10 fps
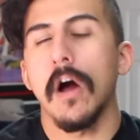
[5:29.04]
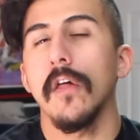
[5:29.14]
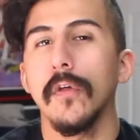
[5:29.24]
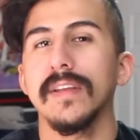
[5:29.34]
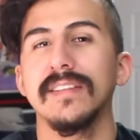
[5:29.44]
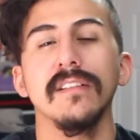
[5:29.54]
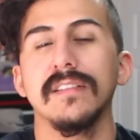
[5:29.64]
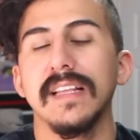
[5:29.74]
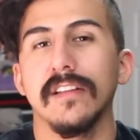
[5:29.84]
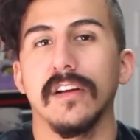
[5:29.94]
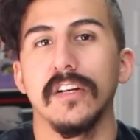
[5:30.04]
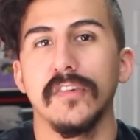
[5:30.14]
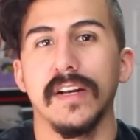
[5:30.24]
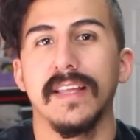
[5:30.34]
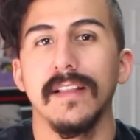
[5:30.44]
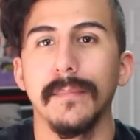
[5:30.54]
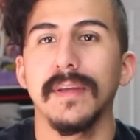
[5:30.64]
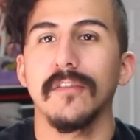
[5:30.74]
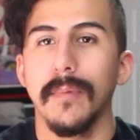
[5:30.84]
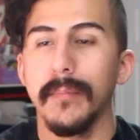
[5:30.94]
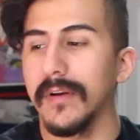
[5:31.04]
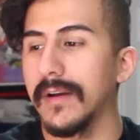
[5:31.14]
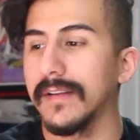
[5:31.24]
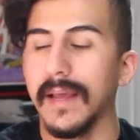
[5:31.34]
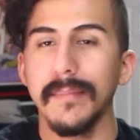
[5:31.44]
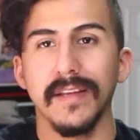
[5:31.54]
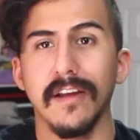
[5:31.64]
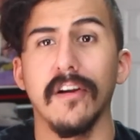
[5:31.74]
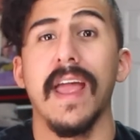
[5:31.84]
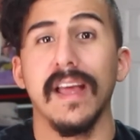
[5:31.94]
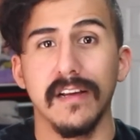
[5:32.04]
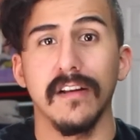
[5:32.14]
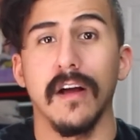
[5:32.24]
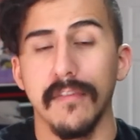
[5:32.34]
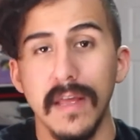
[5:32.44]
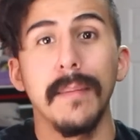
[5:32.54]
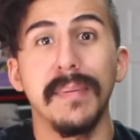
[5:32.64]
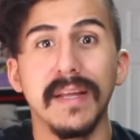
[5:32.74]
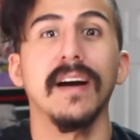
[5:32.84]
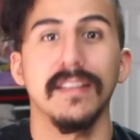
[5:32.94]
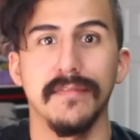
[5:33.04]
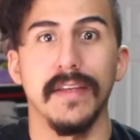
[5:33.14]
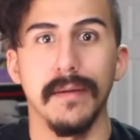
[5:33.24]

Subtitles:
Although I still think they're going to try to kill him because remember, Tabitha got her hand cut off because of